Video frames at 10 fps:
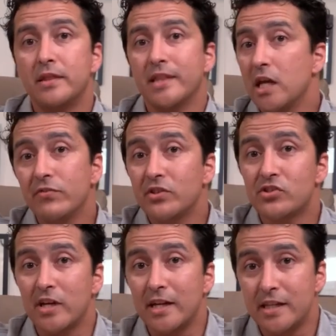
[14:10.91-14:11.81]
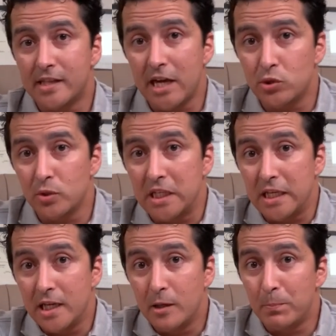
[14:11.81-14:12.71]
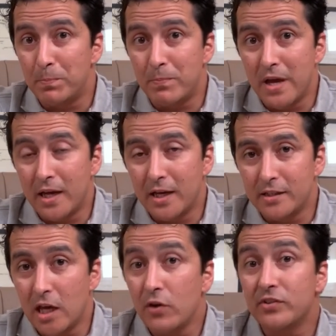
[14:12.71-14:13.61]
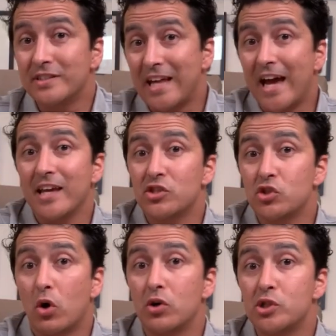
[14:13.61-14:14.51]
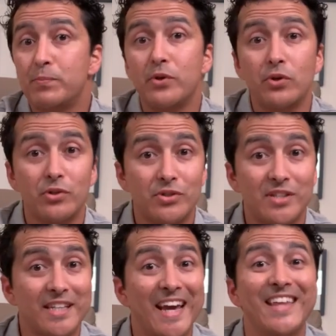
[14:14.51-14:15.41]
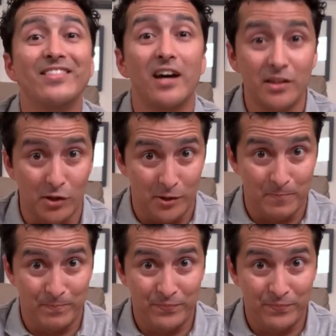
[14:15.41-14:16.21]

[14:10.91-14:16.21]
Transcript: none of the studies actually uh, none of the diets are superior to another.